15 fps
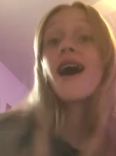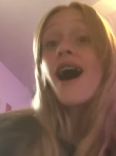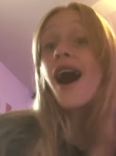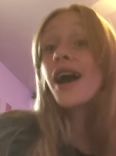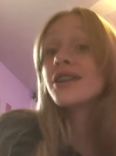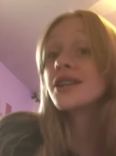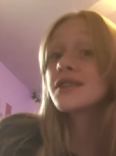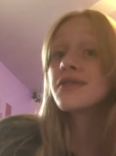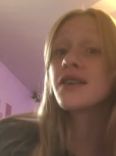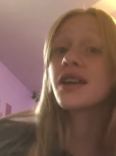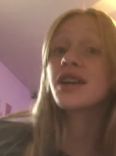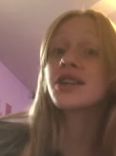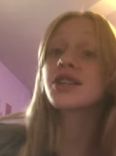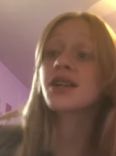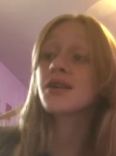I just
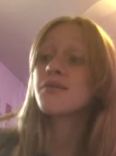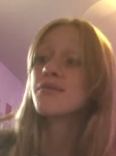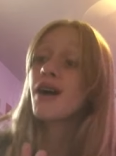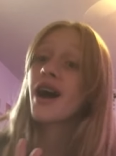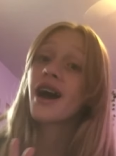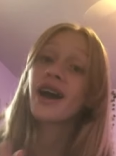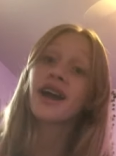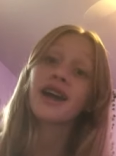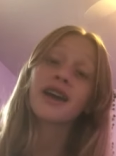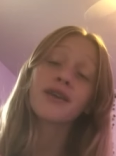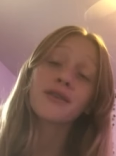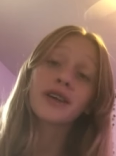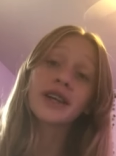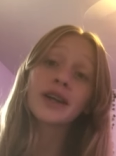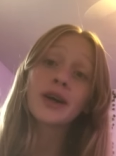finished my
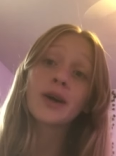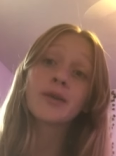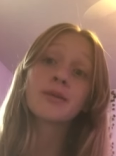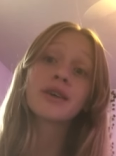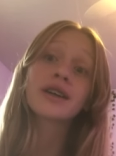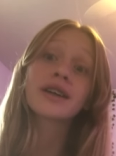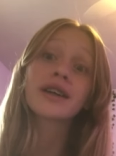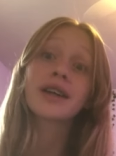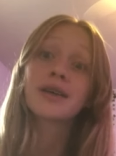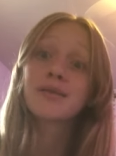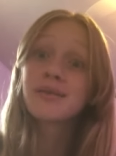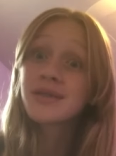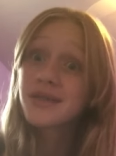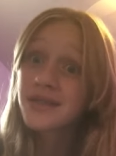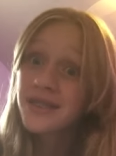reading homework and I'm
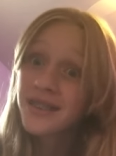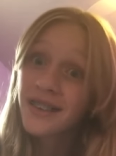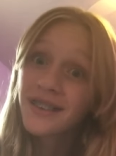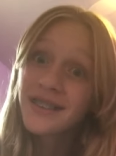so